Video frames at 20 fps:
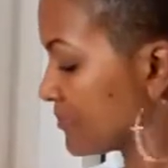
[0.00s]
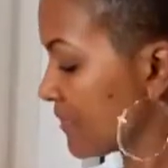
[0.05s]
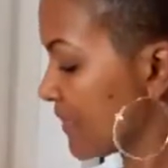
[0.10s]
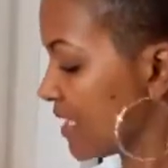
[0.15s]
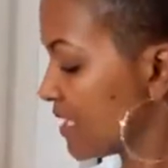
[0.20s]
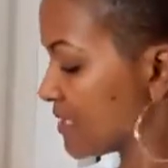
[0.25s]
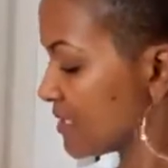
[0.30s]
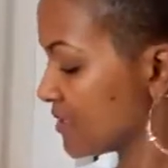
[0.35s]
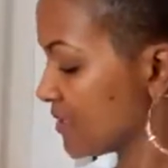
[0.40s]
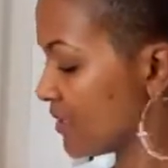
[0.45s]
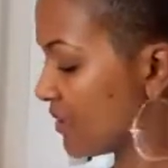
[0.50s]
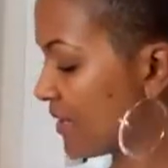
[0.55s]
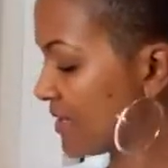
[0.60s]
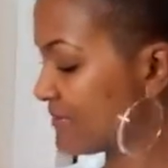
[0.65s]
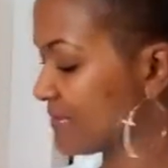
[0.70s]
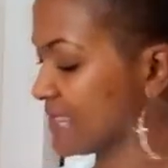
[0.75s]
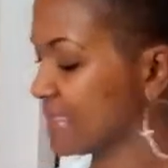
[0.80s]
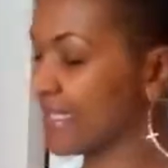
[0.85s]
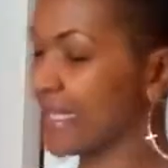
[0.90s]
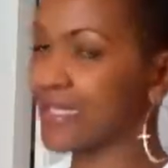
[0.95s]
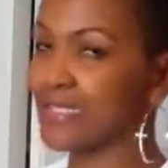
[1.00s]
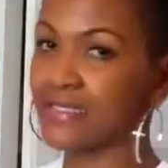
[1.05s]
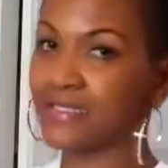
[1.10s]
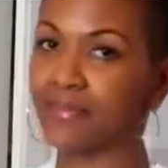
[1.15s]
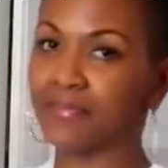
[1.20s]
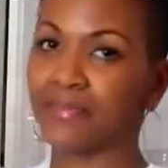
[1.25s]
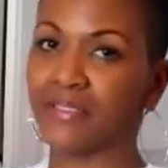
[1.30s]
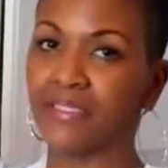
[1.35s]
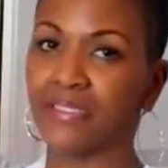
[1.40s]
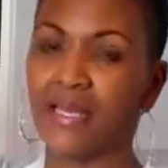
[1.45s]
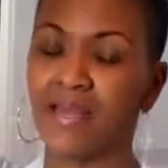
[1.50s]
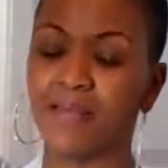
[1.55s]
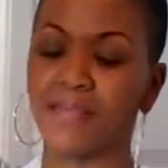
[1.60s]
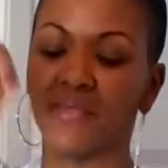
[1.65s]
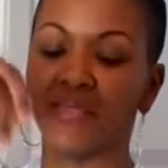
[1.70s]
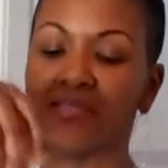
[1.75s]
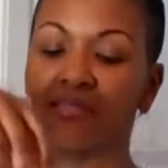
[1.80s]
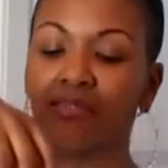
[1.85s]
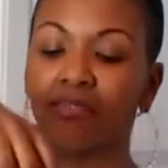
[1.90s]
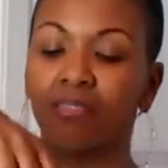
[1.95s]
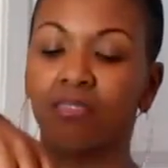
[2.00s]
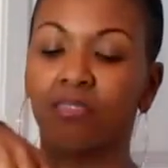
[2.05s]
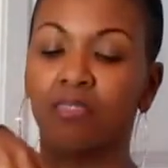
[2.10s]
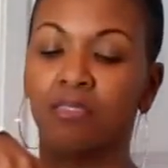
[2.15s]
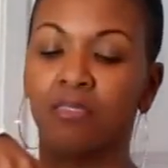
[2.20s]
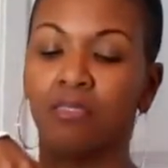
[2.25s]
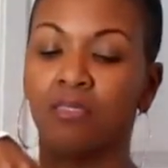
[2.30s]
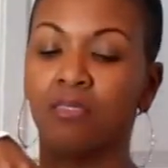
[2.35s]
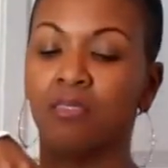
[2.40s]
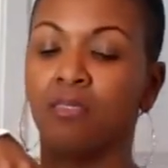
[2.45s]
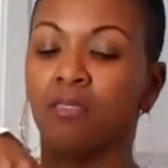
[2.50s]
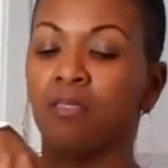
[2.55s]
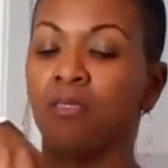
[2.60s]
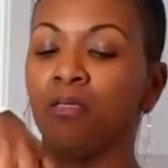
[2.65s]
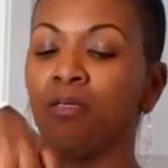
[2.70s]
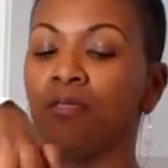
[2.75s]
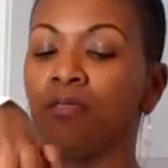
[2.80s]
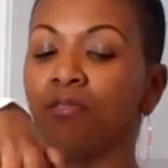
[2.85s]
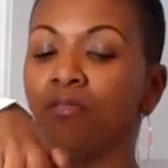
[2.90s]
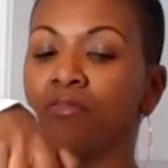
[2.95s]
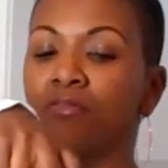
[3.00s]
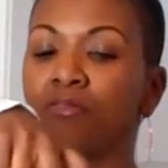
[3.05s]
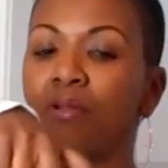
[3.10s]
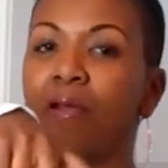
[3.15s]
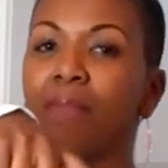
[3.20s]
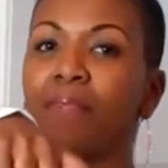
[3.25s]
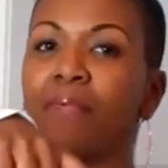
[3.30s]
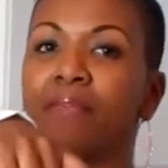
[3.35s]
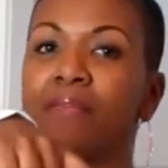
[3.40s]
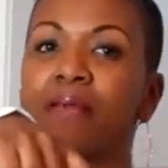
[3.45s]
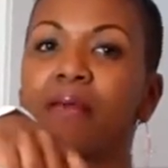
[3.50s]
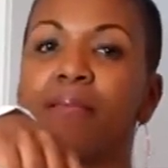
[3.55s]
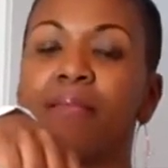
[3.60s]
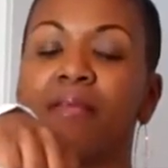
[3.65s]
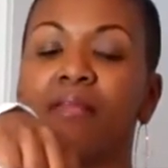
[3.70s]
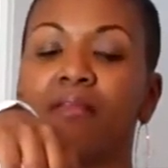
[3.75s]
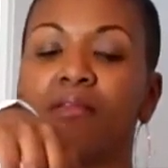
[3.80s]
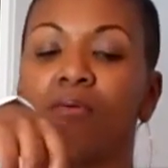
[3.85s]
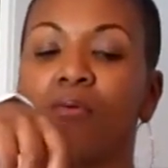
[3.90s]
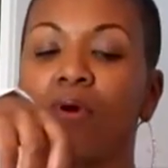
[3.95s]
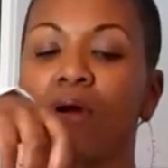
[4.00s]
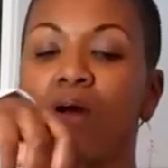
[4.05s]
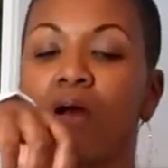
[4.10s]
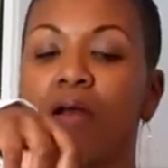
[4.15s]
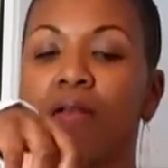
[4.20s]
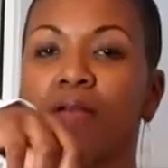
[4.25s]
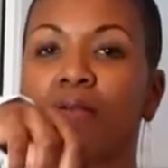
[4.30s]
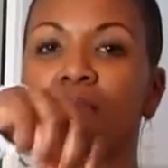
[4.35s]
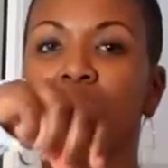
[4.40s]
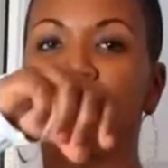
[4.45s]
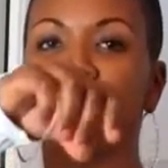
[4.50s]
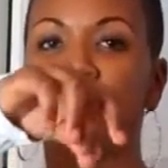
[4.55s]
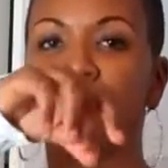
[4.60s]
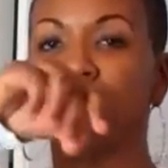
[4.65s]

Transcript: So I've sliced up the lemons, dropping them in the water.